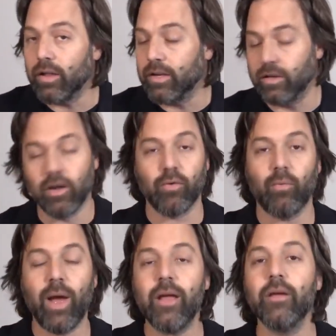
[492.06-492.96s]
in another
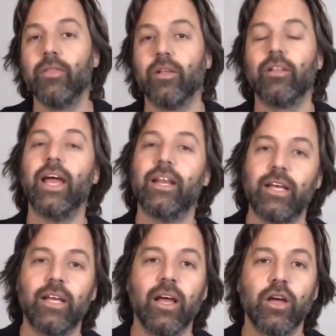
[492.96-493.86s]
way, the
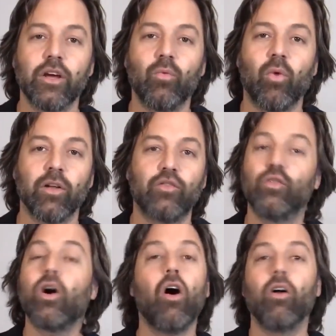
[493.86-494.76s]
lady wants
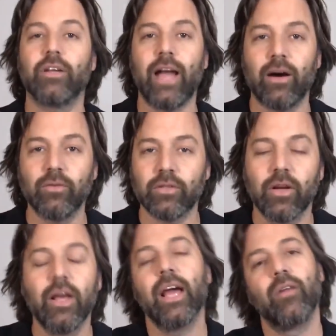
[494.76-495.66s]
to call it out
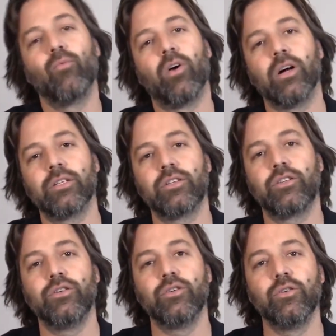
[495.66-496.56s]
and wants
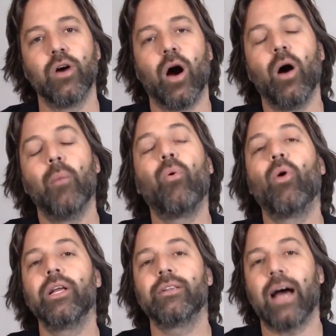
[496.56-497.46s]
to
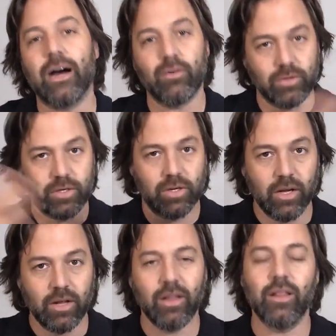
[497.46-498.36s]
point out
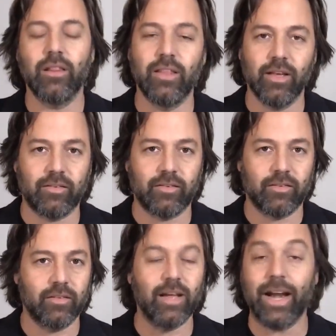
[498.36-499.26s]

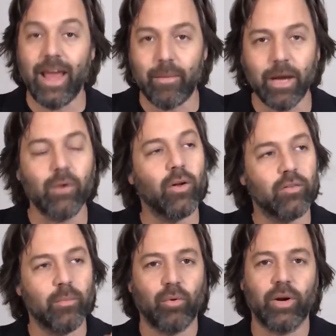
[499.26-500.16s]
this dynamic,
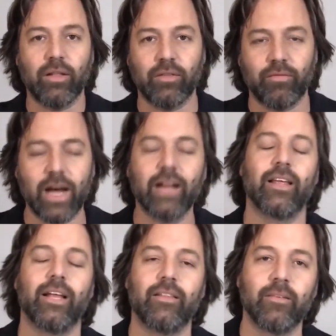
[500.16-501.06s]
wants to point out the fact
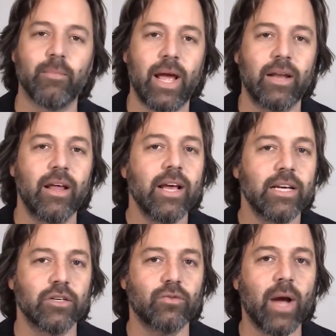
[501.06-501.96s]
that this man
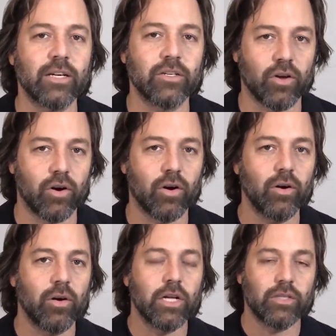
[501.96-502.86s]
is attracted to
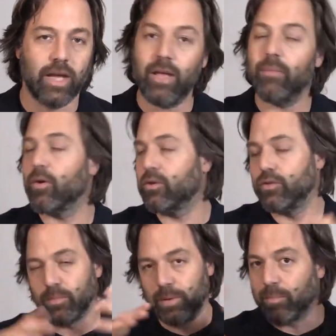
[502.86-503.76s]
her, to him, or
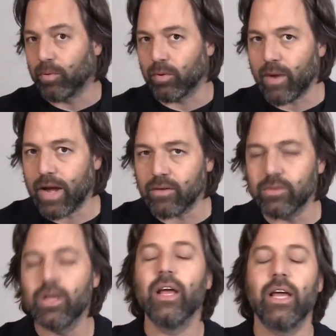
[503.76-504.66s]
to people
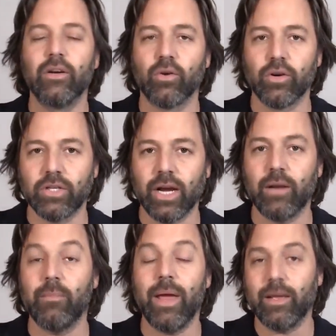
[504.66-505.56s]
around, in order to
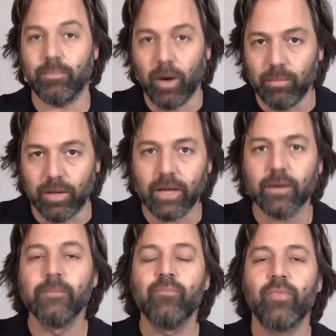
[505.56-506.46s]
kind of make it public.
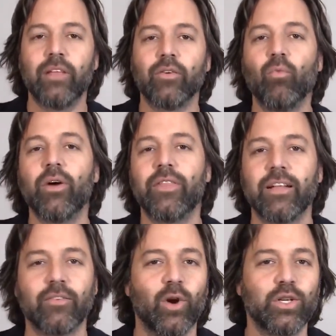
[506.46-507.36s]
And so what
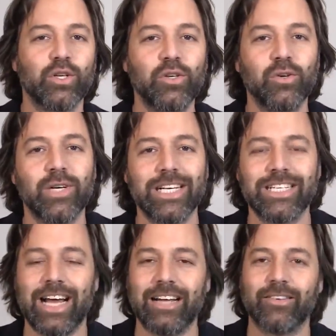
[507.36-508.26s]
that's going to do
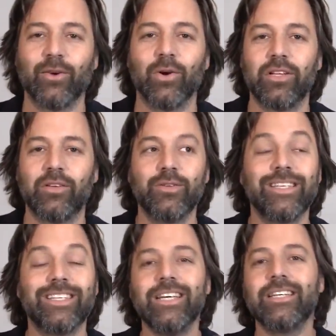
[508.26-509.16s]
is that's going to
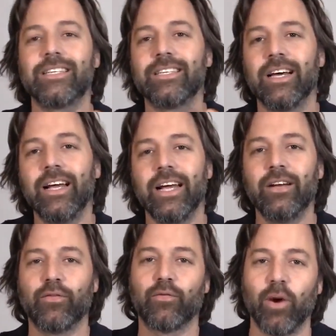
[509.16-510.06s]
cease
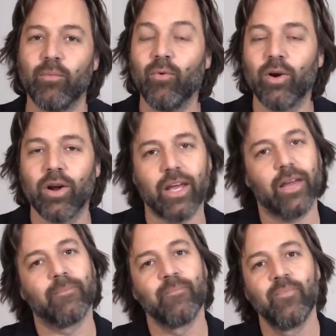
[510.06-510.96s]
it from
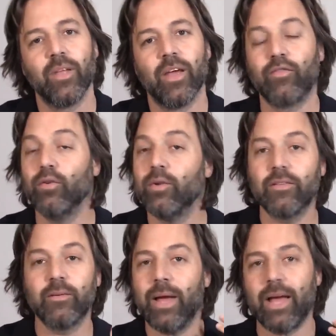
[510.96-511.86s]
working. As soon
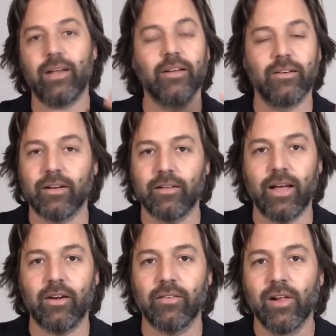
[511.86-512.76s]
as the man
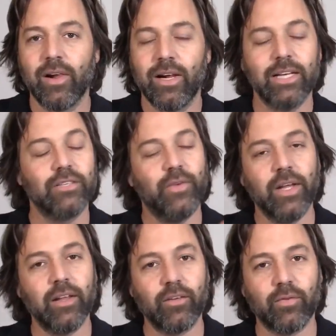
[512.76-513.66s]
declares his
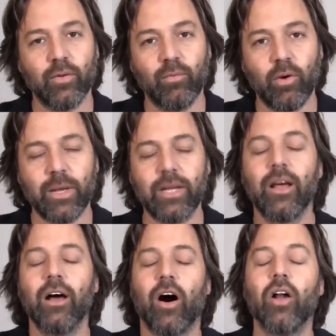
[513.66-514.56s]
feelings for the
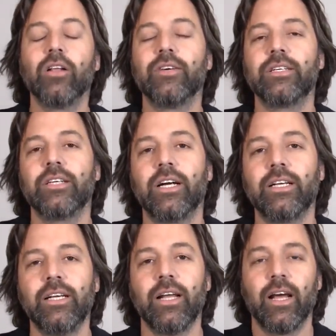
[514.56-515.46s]
woman, all of a
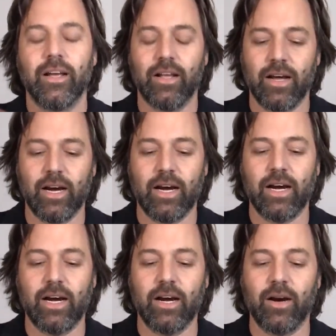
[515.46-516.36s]
sudden,
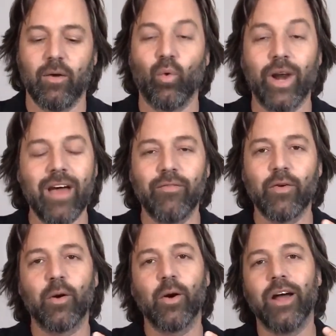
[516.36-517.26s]

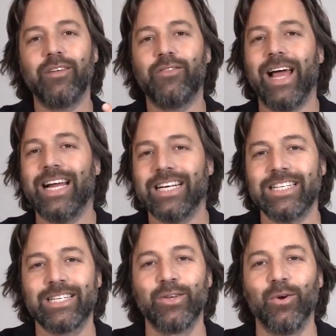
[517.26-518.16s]
whatever
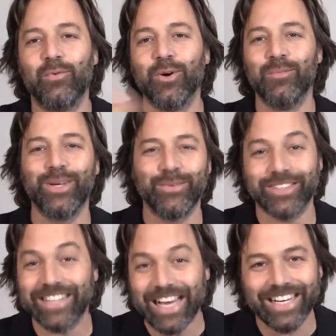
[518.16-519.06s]
advantage the woman
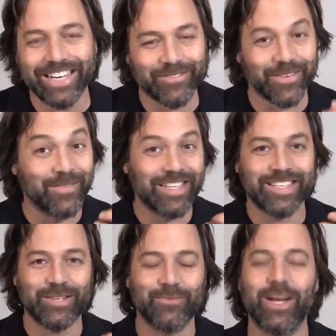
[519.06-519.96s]
was getting from this
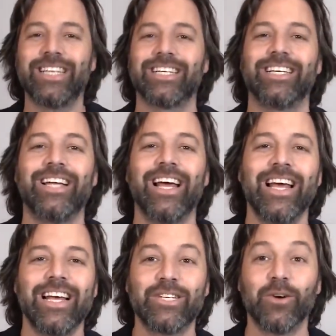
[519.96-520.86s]
situation
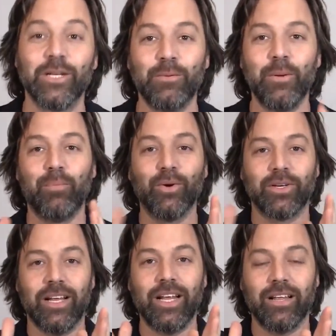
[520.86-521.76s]
is going to be
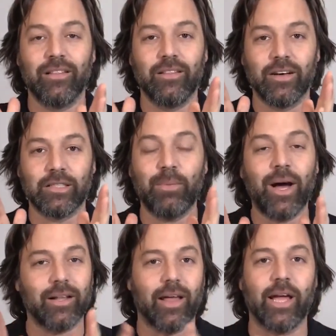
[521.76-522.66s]
put in the
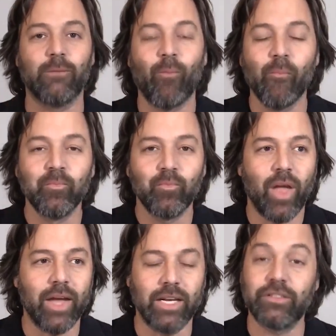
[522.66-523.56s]
spotlight.
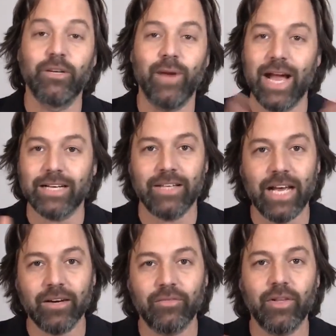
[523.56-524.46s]
And if she reacts
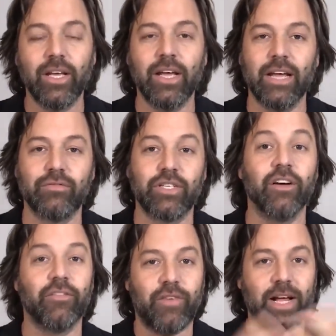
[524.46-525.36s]
negatively, if
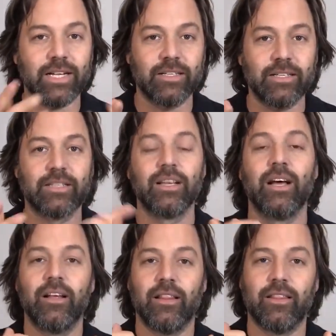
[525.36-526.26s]
she offends
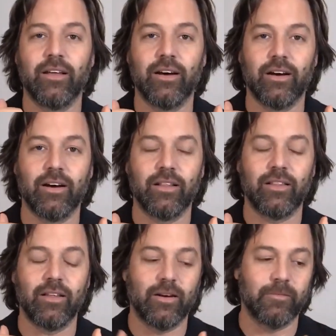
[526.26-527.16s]

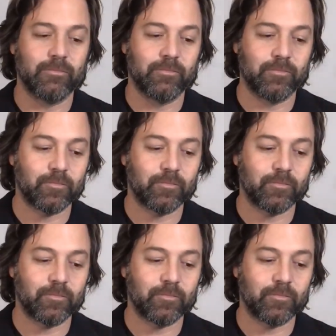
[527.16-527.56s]
the